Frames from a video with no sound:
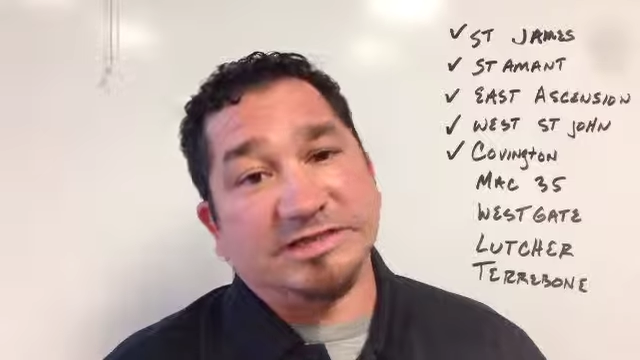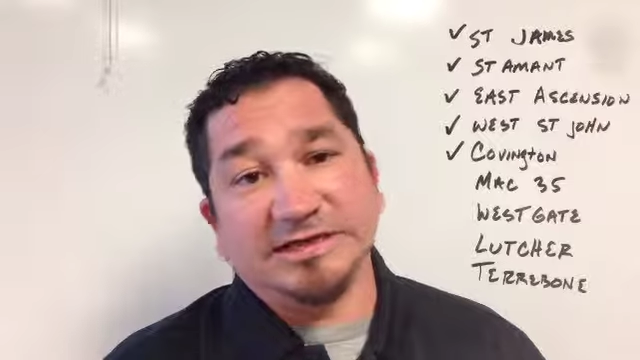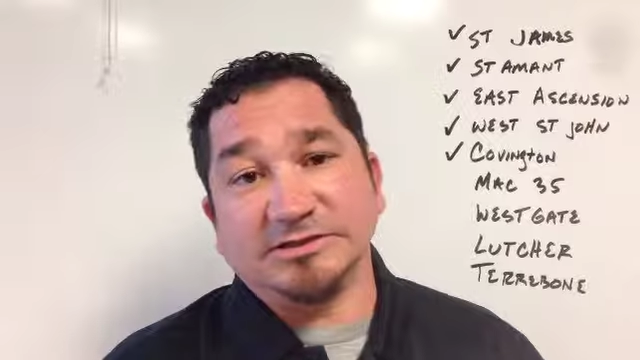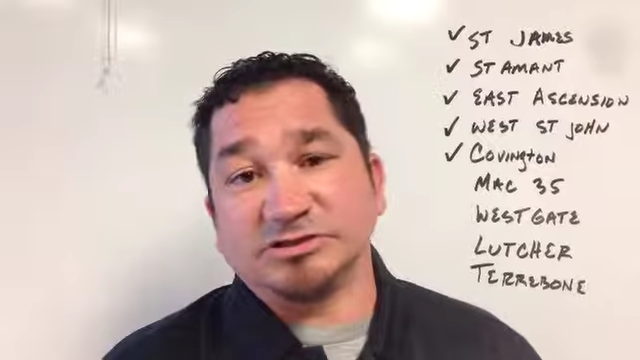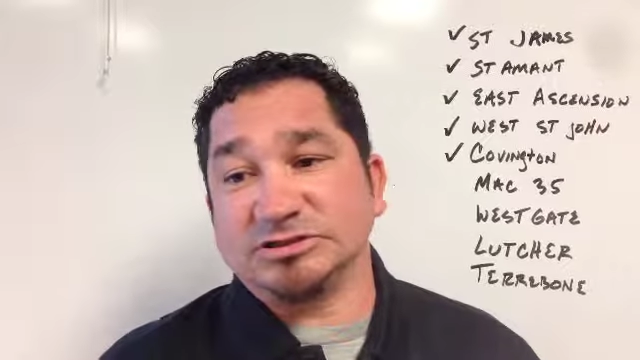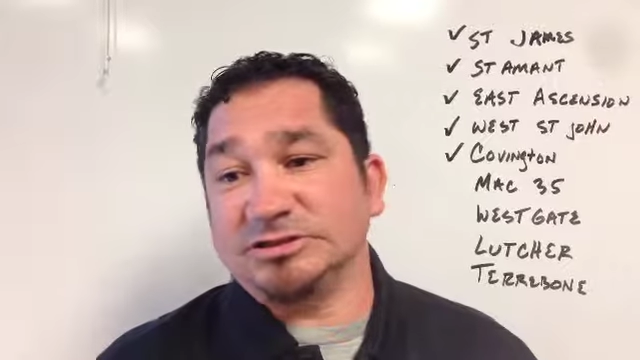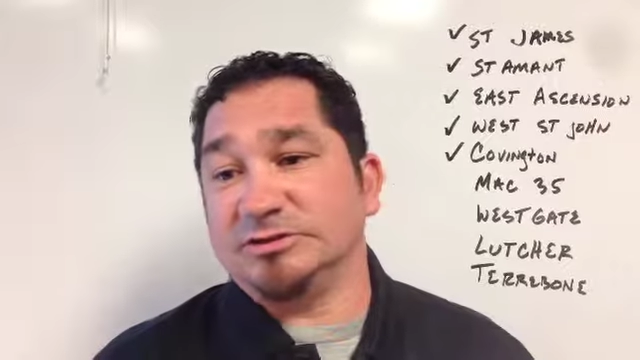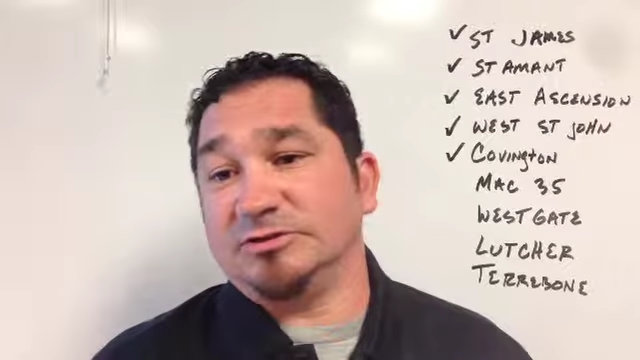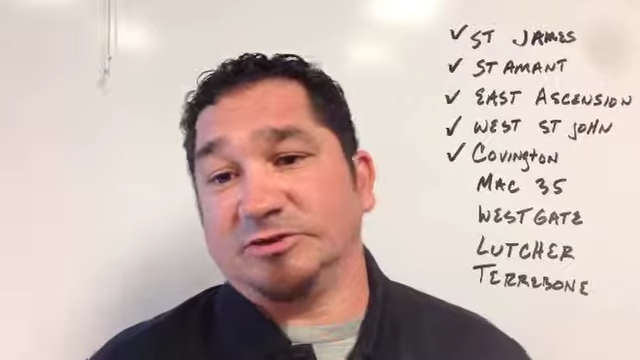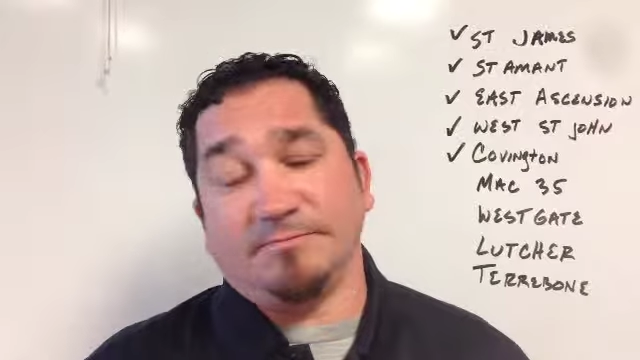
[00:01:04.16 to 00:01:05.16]
Adidas
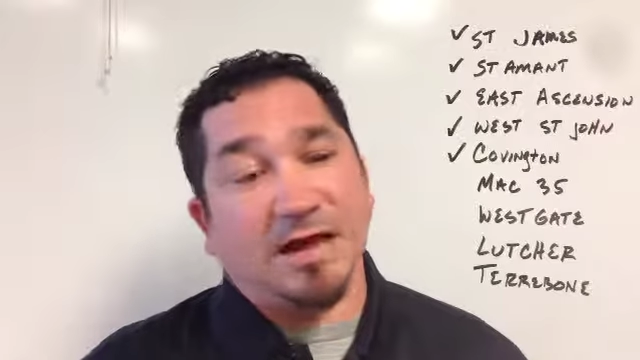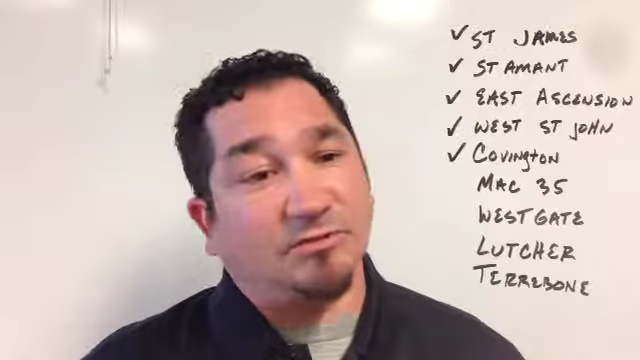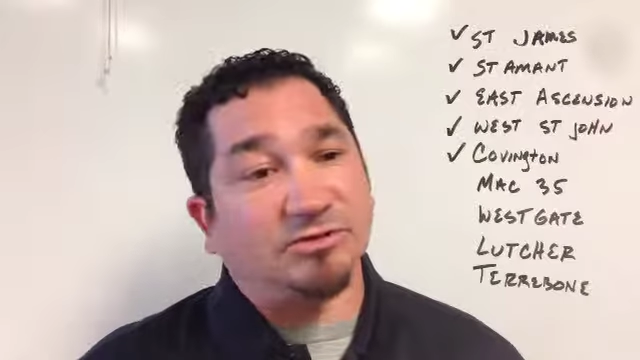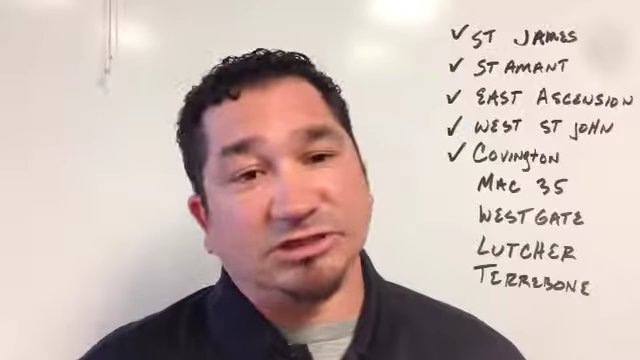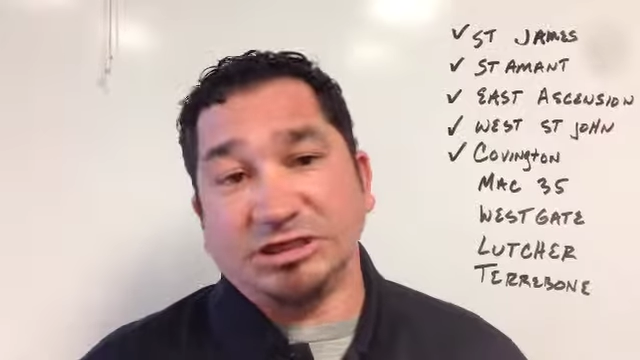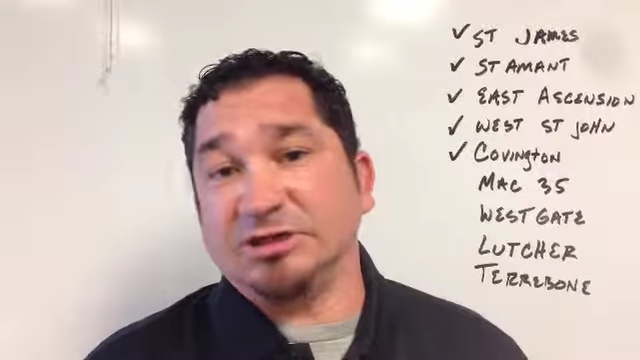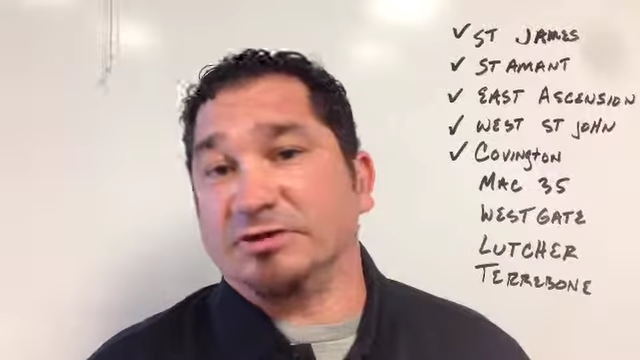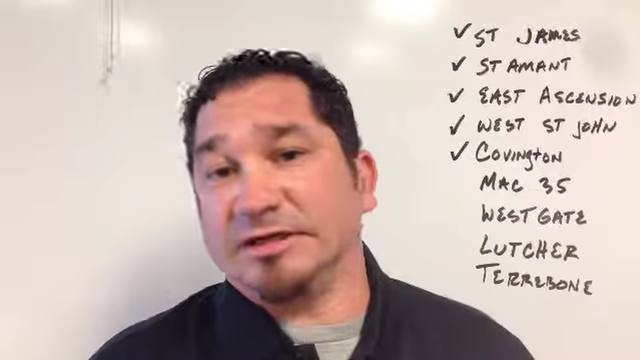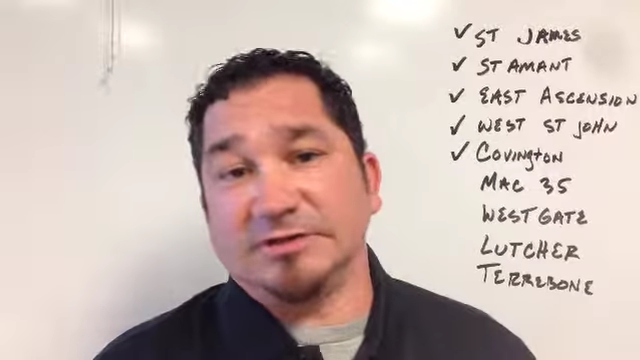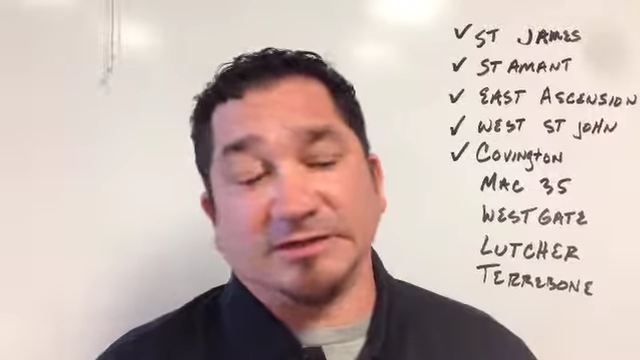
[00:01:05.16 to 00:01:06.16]
and the amount of
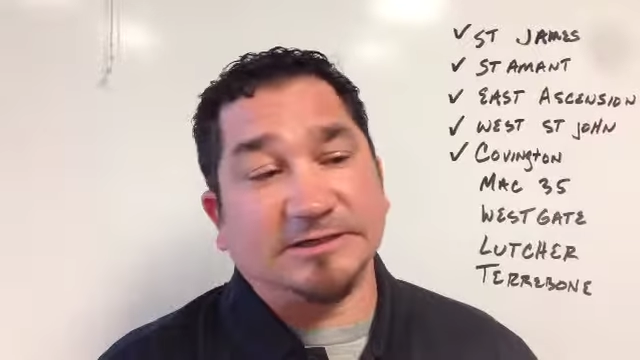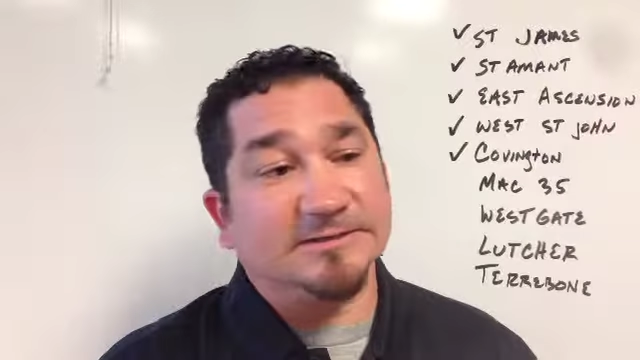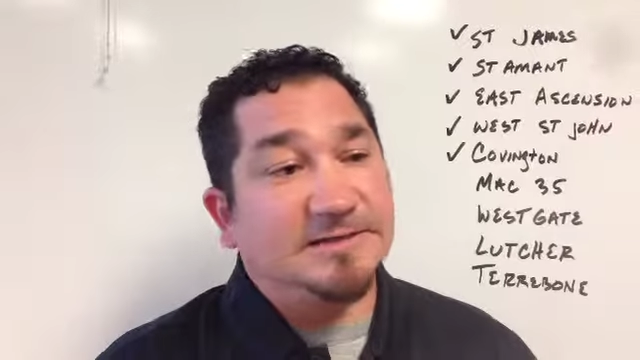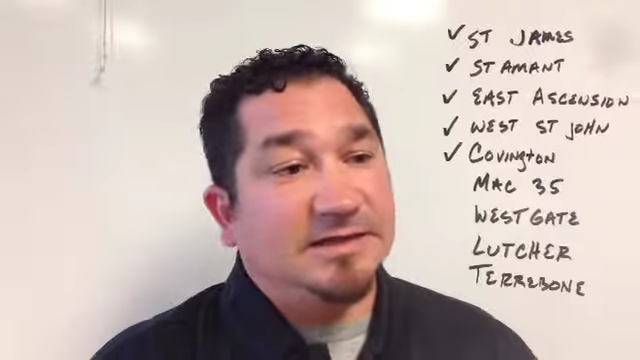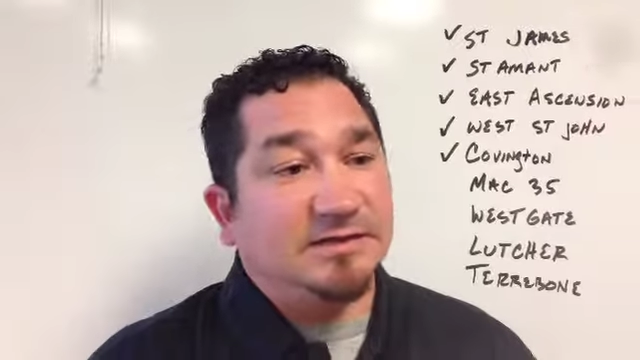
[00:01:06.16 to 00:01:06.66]
gear that uh,